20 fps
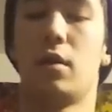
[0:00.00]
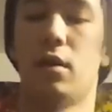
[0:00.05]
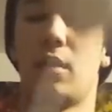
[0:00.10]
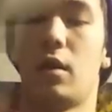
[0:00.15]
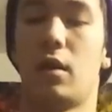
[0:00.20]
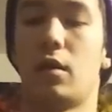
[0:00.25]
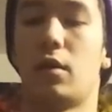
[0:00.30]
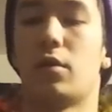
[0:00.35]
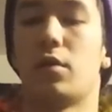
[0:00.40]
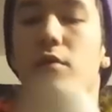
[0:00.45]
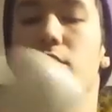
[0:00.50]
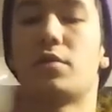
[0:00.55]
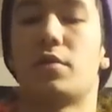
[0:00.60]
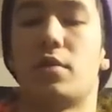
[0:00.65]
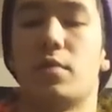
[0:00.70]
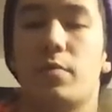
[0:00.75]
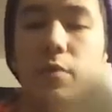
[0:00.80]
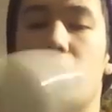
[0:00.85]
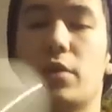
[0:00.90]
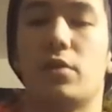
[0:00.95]
and close to
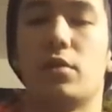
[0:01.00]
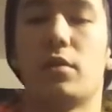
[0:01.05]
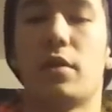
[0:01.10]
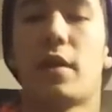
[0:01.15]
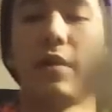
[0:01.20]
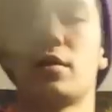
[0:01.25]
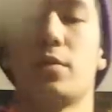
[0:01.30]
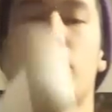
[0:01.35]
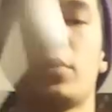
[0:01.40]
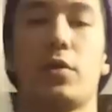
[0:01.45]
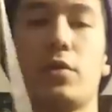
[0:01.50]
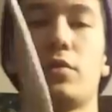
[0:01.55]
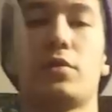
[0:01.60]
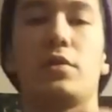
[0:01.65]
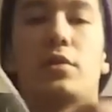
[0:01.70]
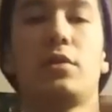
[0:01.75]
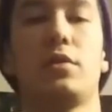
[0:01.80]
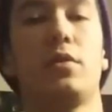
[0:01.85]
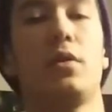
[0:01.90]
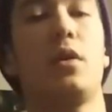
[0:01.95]
the middle as opposed
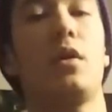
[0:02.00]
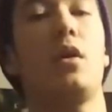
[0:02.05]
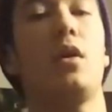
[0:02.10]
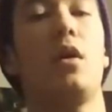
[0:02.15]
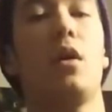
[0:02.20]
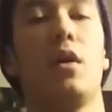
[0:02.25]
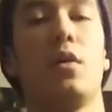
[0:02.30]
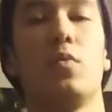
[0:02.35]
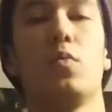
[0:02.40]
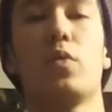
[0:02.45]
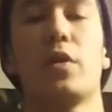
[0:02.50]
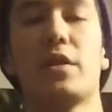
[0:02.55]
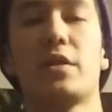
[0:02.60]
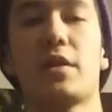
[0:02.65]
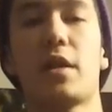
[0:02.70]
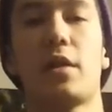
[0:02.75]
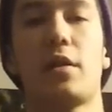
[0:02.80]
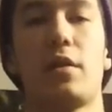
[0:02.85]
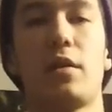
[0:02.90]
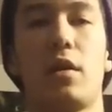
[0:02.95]
to on one
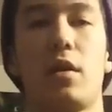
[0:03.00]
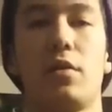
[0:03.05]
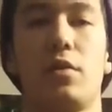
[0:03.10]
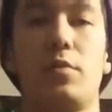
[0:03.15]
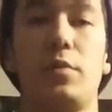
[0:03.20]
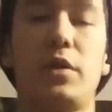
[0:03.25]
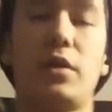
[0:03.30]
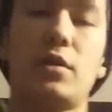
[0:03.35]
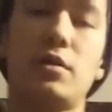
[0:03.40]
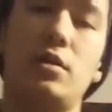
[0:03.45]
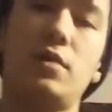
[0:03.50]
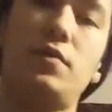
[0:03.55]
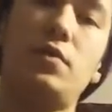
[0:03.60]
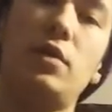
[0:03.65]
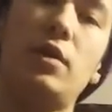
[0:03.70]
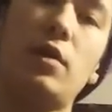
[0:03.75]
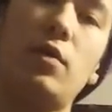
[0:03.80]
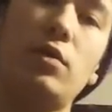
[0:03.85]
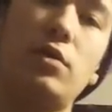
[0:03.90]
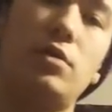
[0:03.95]
side or the other, because if you
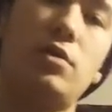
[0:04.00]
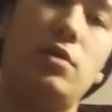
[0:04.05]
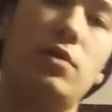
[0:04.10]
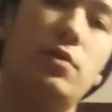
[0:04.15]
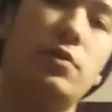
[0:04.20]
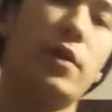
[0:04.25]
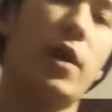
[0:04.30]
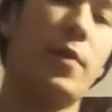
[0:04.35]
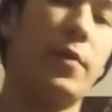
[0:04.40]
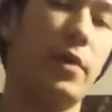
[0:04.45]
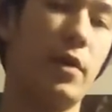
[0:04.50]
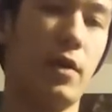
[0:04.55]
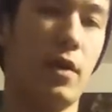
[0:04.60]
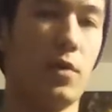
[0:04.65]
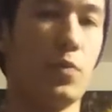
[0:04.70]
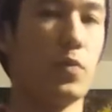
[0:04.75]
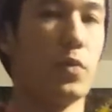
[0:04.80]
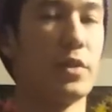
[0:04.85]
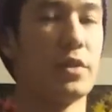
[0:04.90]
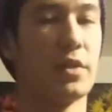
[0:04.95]
get too dominant
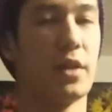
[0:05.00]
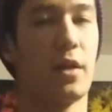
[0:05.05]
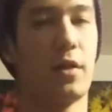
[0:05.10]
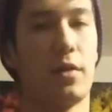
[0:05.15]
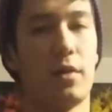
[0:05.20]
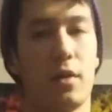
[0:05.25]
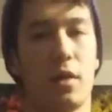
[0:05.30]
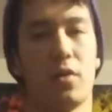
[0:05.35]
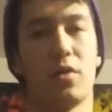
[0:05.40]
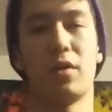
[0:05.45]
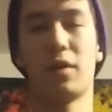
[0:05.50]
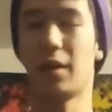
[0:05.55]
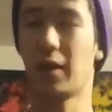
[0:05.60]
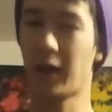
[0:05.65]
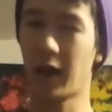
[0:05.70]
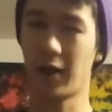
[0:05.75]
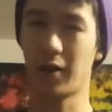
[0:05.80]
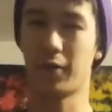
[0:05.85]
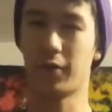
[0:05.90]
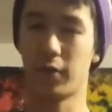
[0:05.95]
on one side or the other, then it
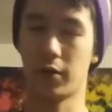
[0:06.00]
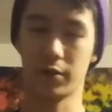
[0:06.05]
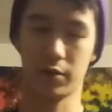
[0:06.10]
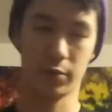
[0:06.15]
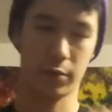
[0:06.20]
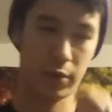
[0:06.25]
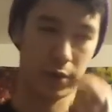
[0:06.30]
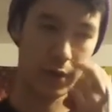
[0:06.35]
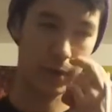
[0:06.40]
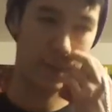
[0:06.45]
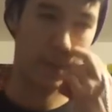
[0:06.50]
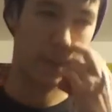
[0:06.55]
kind of falls apart.